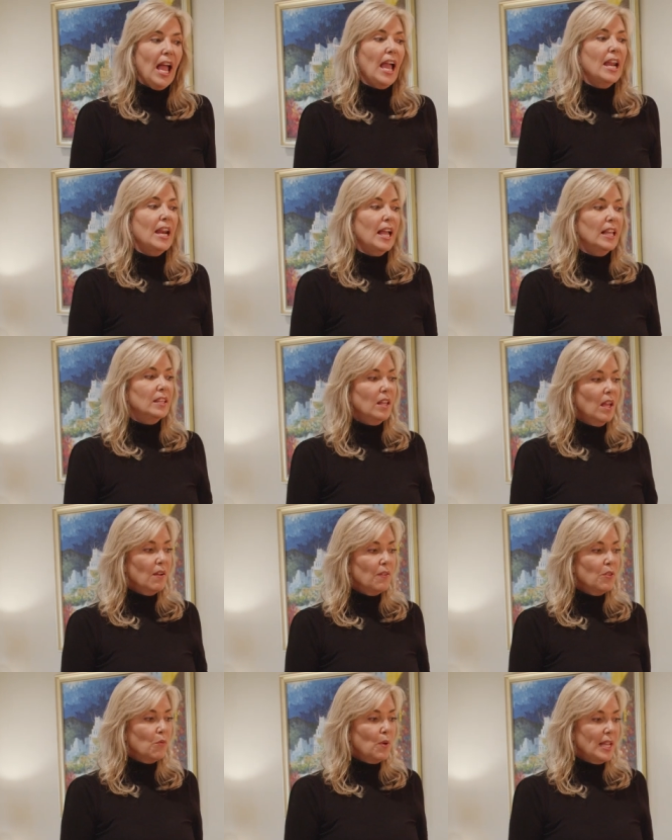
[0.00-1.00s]
and I
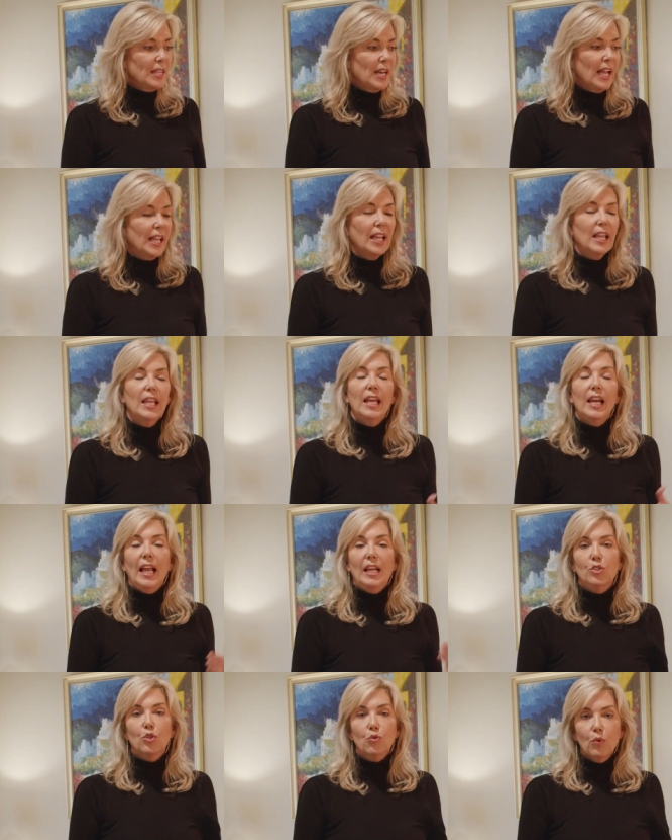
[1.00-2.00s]
love the way that I can get
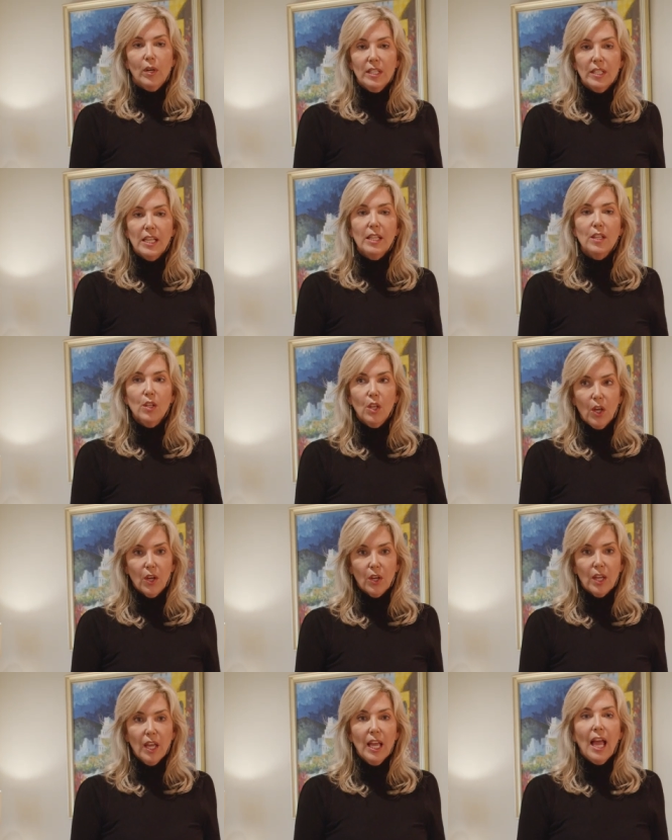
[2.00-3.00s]
a trendy
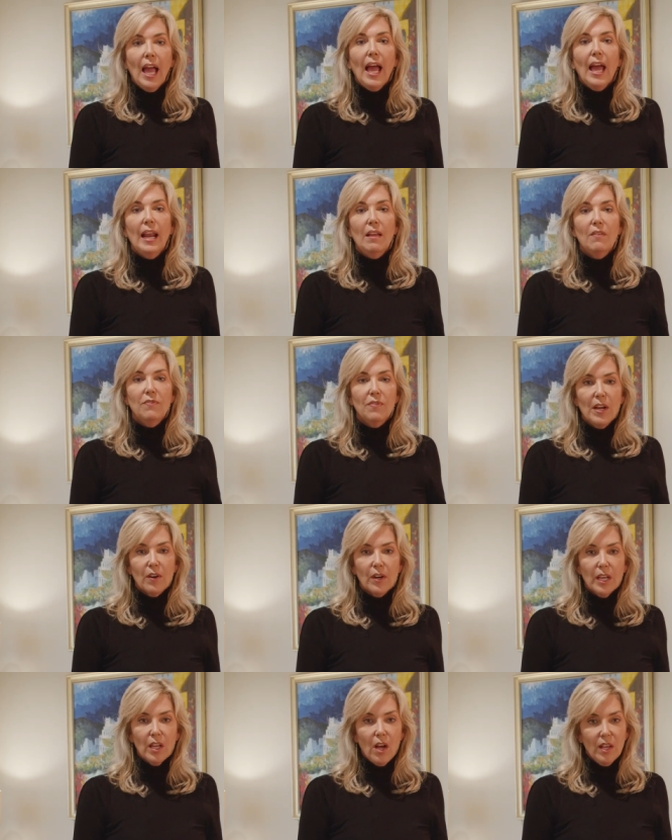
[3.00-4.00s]
look at a
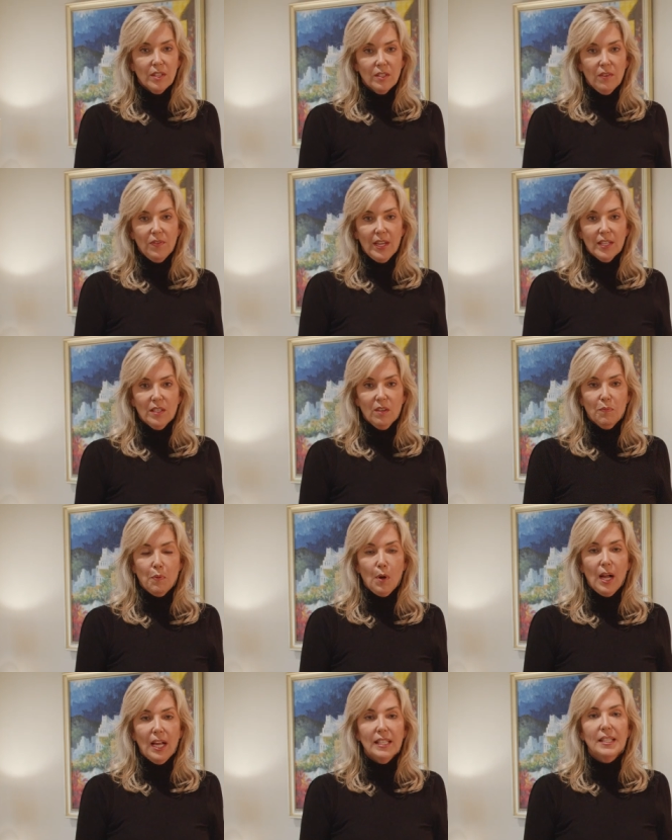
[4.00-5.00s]
very cost-effective
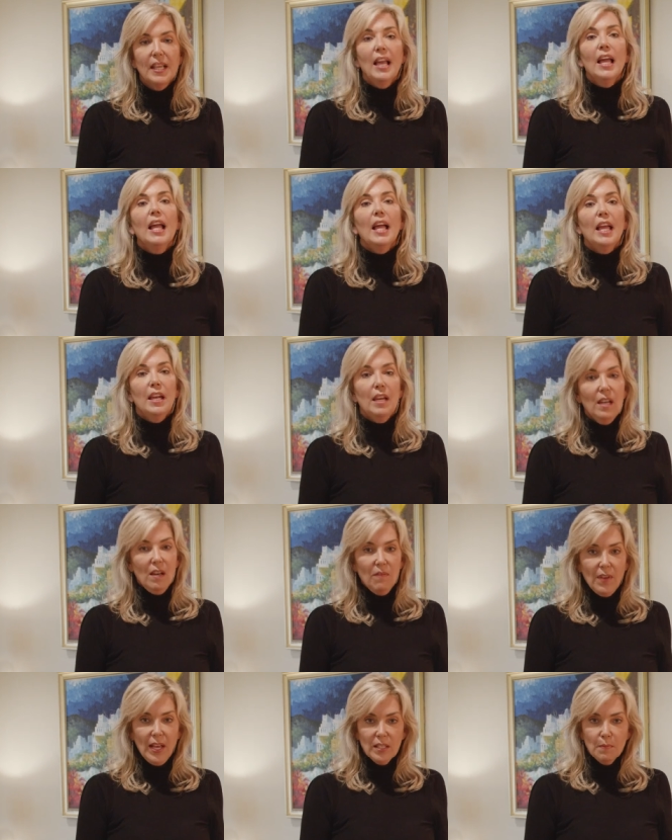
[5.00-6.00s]
price in an
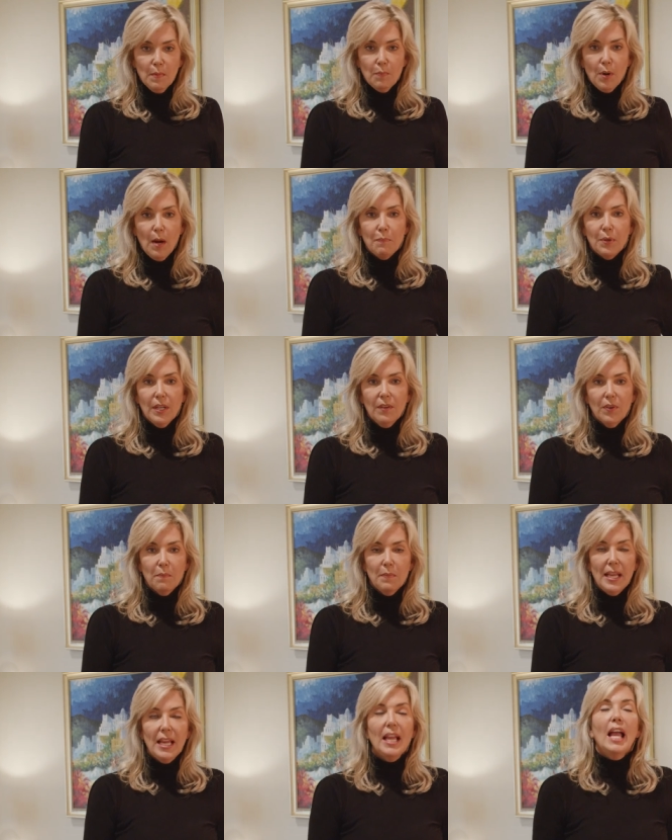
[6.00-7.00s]
investment property for
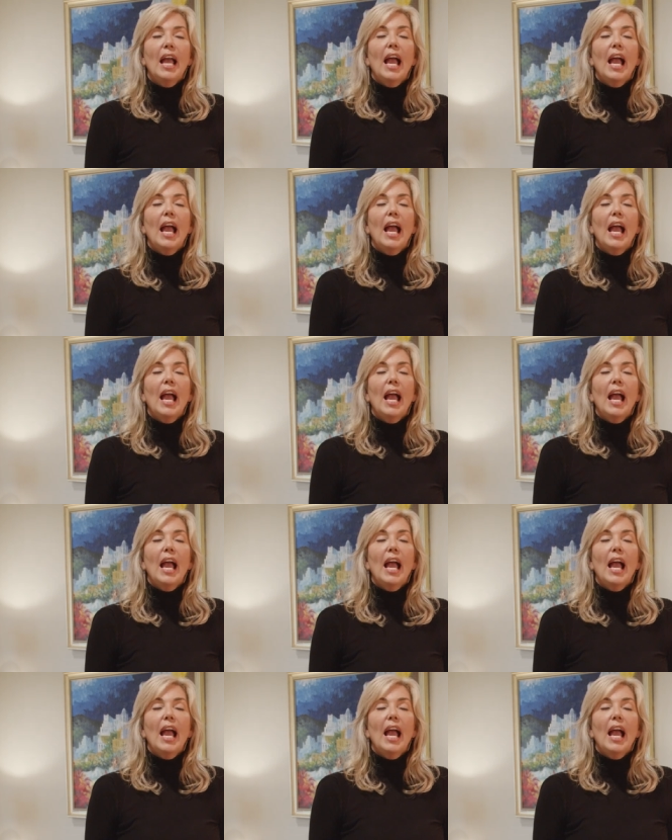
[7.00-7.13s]
me,